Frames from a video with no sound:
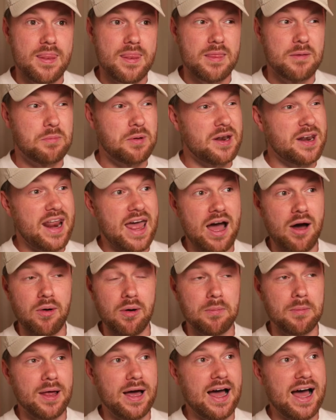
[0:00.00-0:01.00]
But now I'm
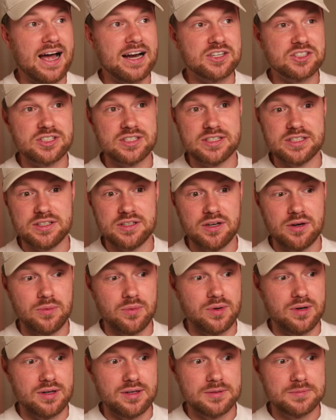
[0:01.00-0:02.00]
like, actually, you know
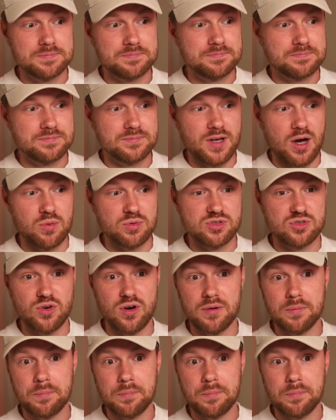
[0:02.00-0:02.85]
what? I was wrong.